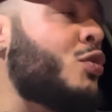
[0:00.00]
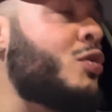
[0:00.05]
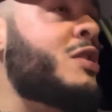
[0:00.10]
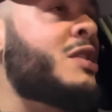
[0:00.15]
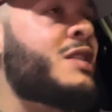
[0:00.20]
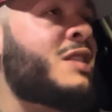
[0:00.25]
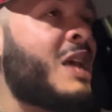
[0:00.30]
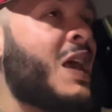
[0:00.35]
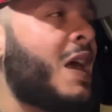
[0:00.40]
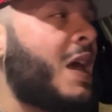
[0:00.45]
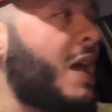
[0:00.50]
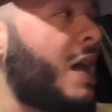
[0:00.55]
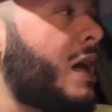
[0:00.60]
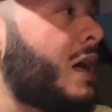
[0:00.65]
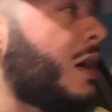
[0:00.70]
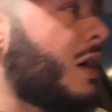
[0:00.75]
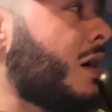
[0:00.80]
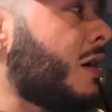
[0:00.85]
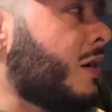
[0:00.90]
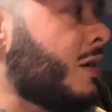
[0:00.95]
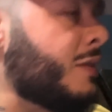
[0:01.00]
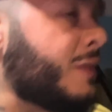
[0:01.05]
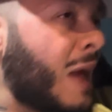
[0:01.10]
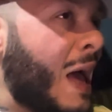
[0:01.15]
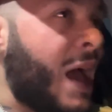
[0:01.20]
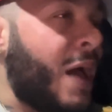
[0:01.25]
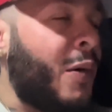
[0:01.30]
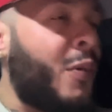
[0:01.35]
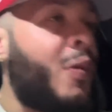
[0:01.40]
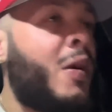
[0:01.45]
say
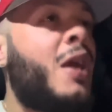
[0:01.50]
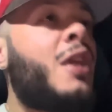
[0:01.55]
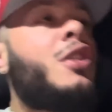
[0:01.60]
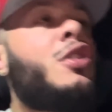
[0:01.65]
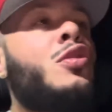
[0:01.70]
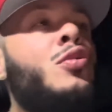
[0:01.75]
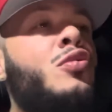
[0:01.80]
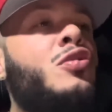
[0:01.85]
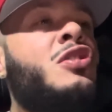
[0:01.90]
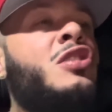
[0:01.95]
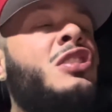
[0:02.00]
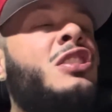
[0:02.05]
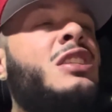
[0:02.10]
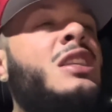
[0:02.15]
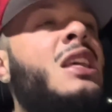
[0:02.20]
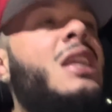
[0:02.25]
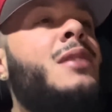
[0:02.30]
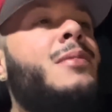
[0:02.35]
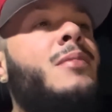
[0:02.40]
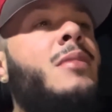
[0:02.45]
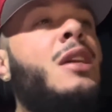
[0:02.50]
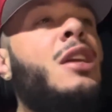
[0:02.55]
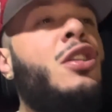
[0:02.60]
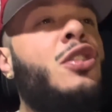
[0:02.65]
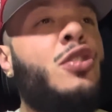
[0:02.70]
that when you see me,